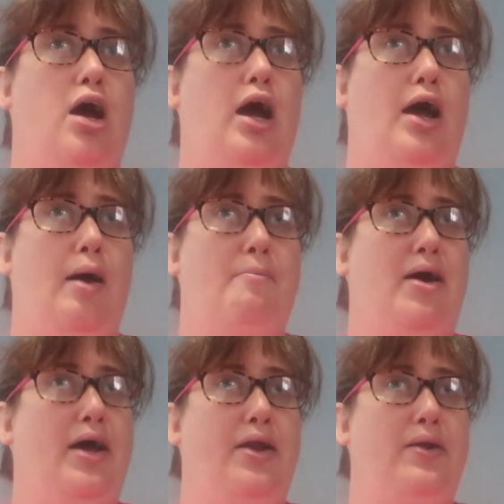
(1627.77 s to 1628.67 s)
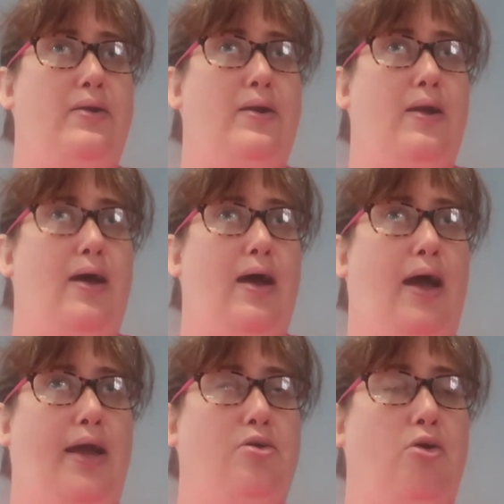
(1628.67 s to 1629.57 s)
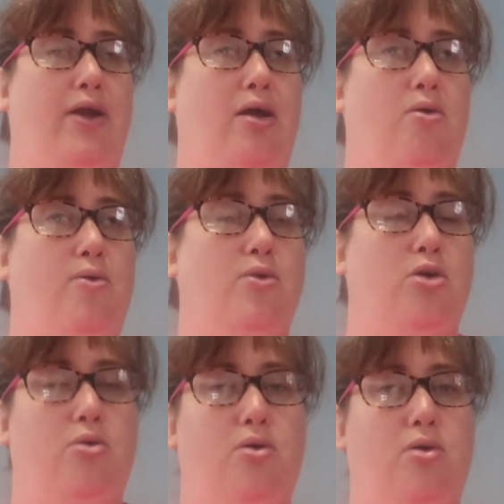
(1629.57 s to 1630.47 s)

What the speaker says: I got it all up,